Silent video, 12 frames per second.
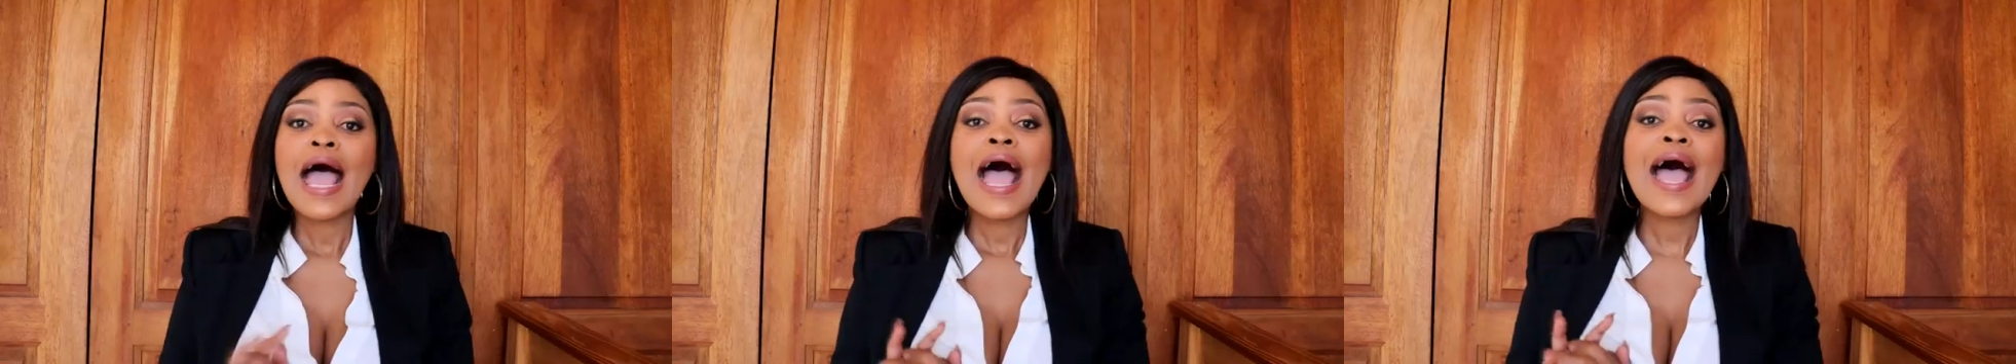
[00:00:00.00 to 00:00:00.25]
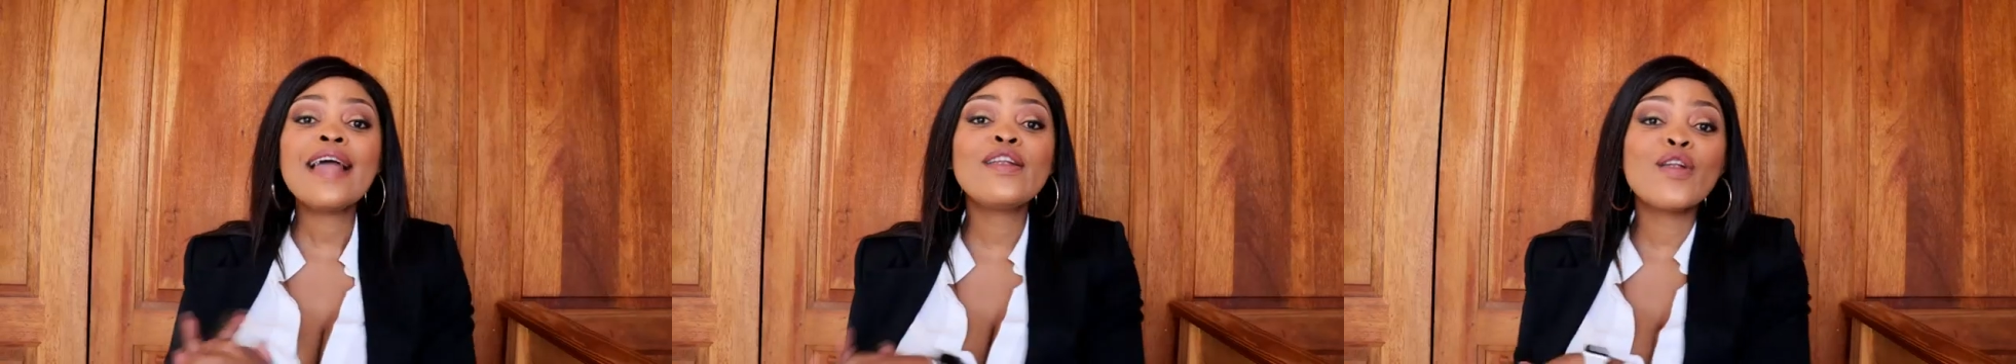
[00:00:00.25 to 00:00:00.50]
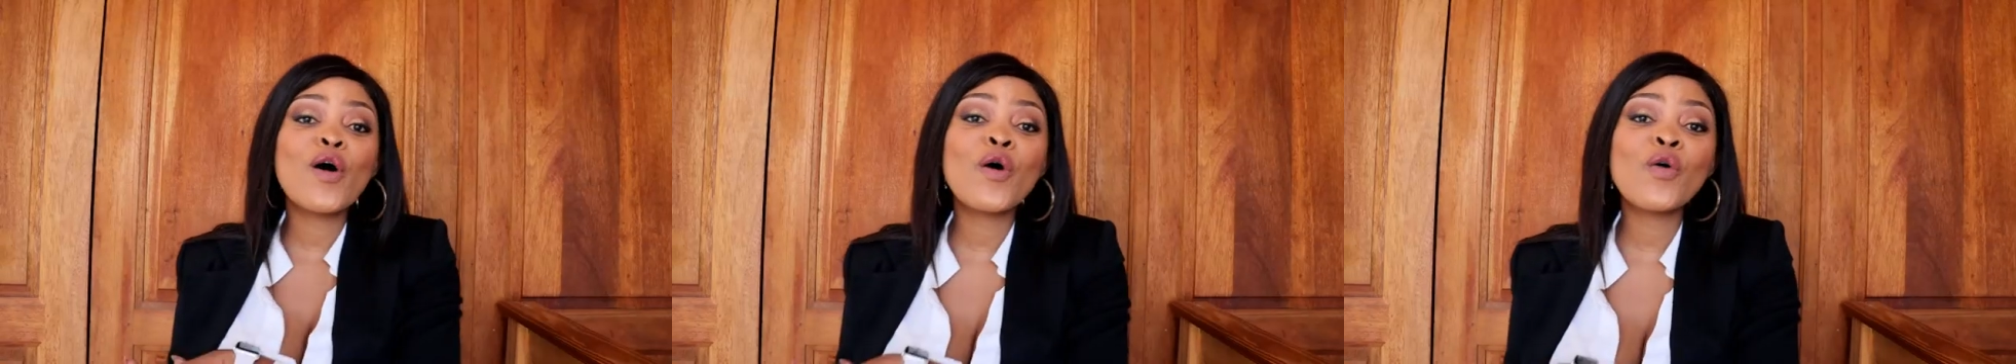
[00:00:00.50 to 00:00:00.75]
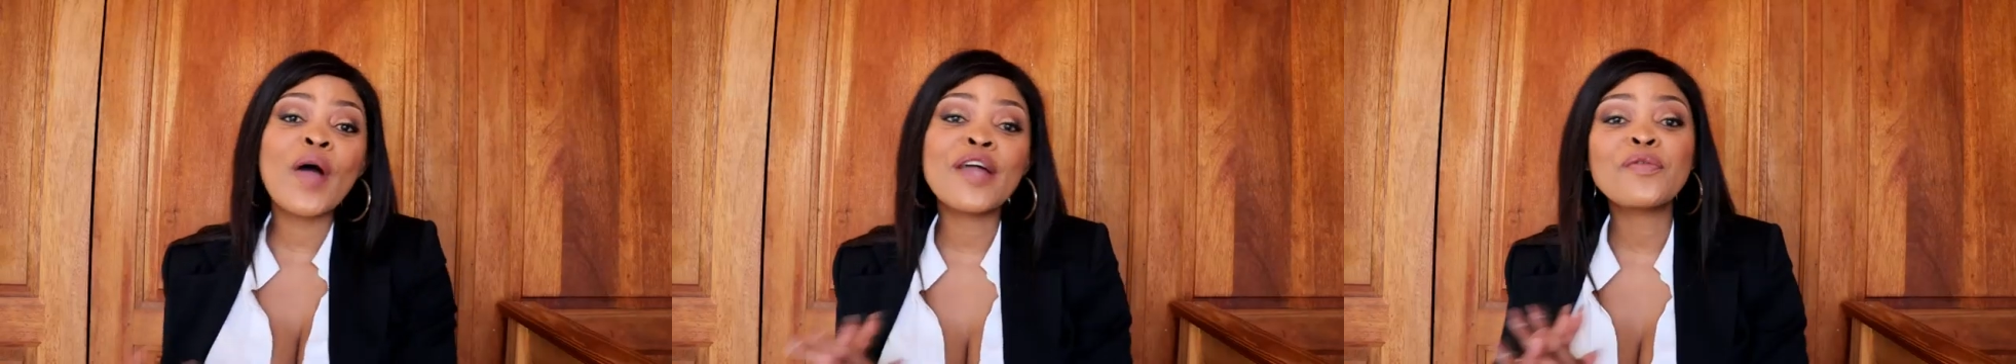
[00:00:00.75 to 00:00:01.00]

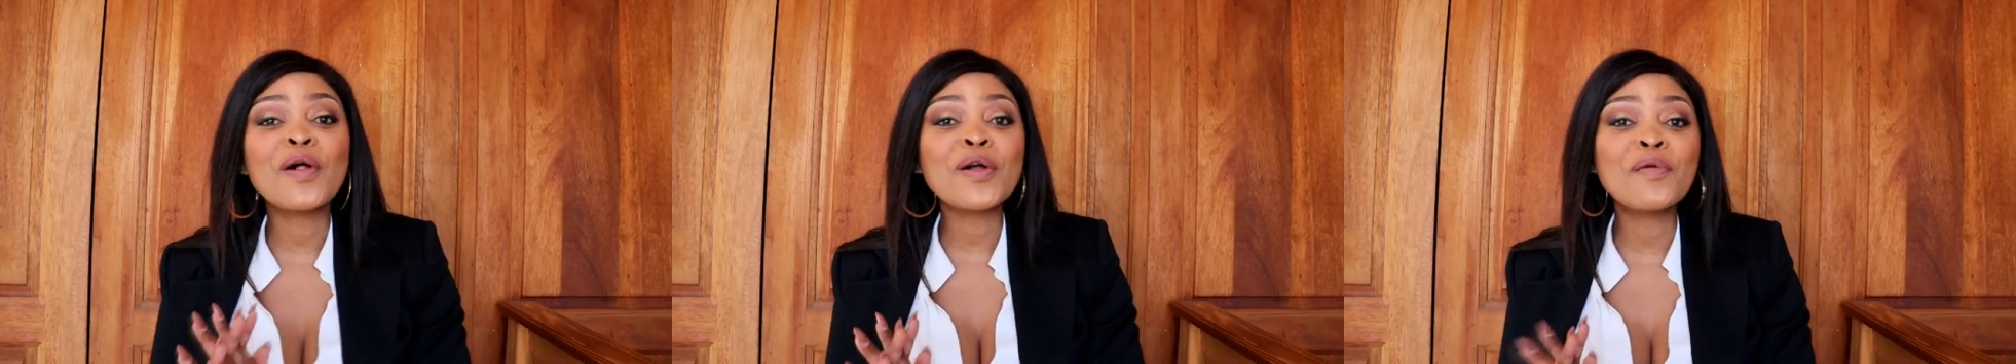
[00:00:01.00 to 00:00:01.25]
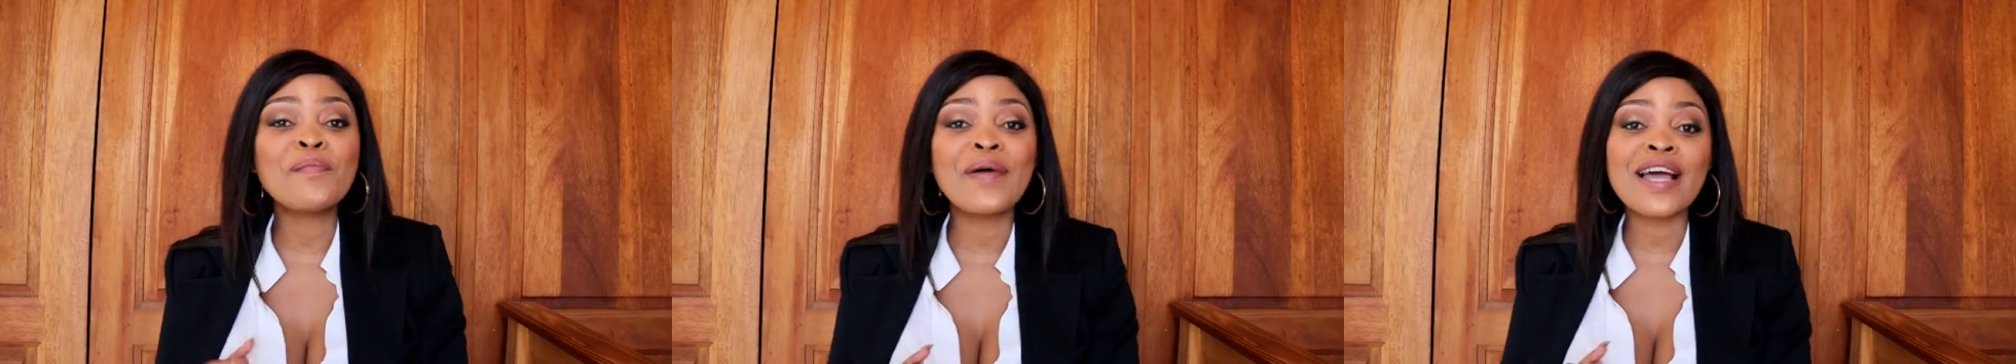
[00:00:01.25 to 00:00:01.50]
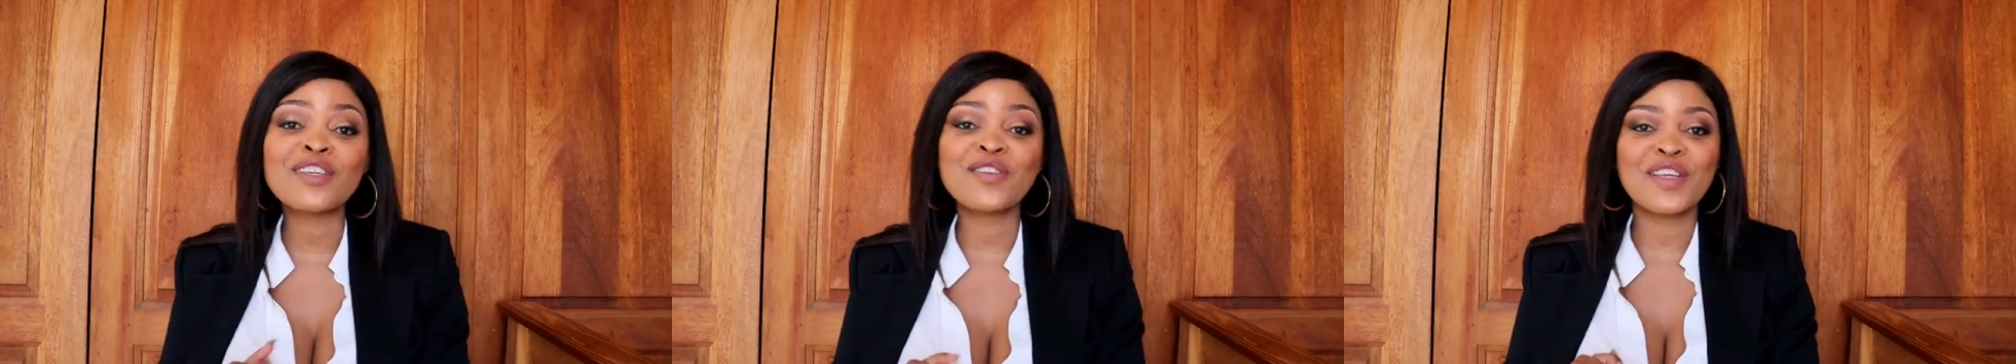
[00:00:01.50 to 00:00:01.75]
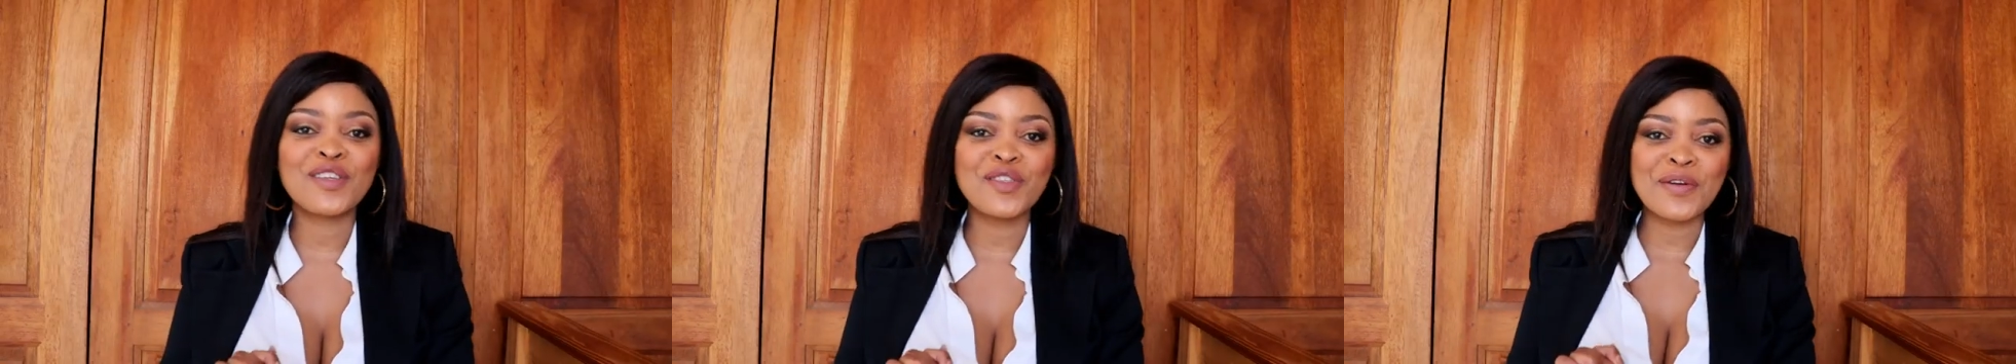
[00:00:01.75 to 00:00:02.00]
Hello and welcome back to
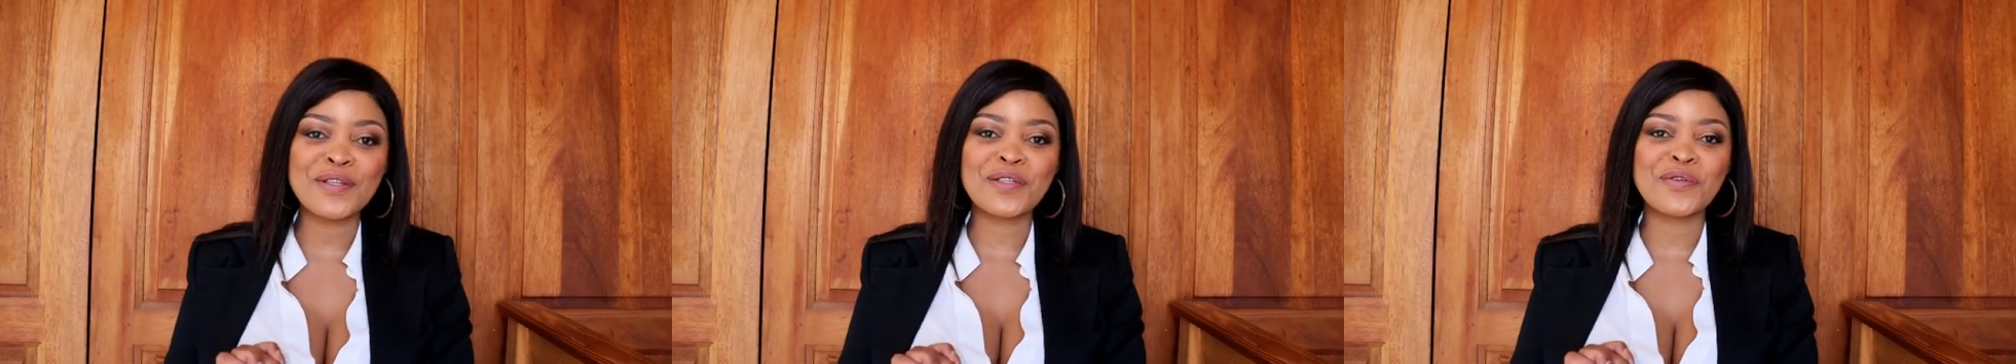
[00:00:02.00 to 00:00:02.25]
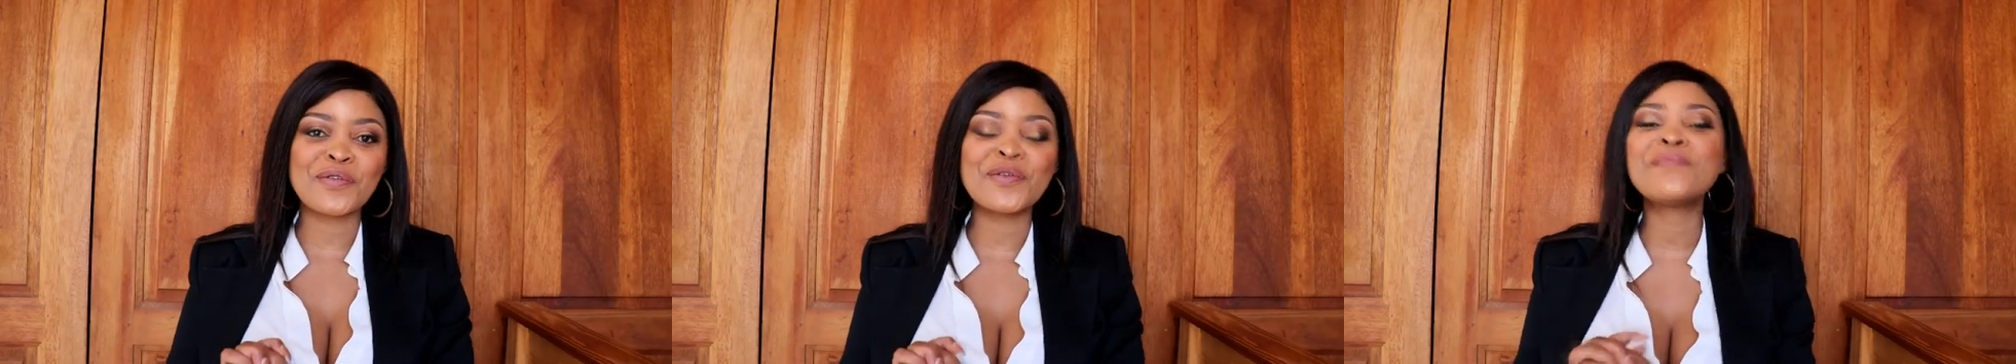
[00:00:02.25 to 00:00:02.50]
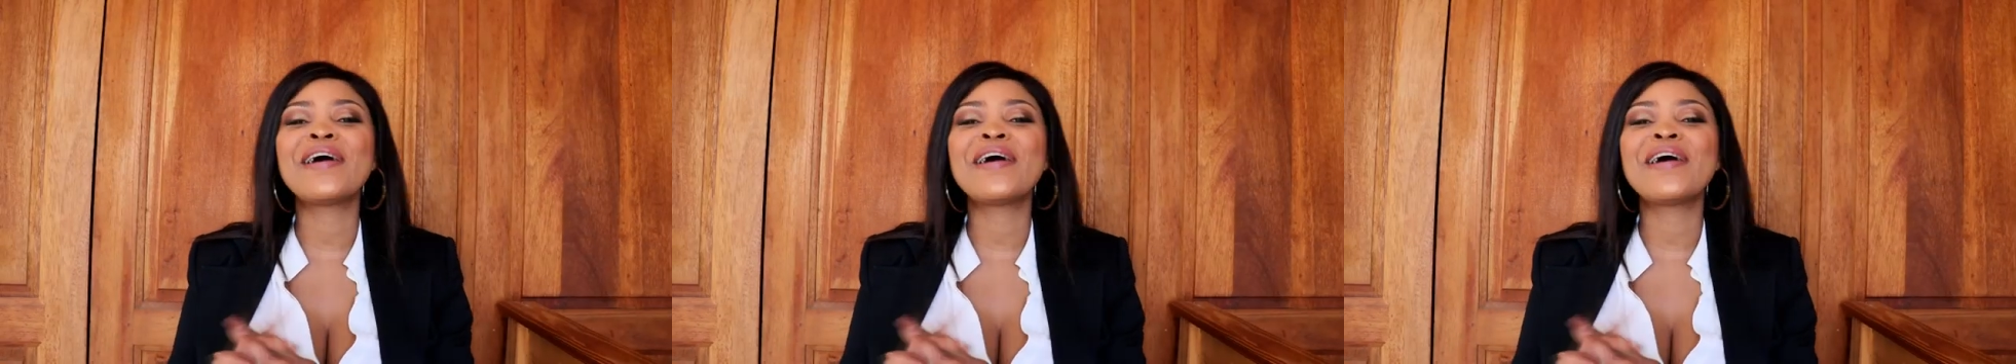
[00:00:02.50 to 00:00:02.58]
the Insurance Guru.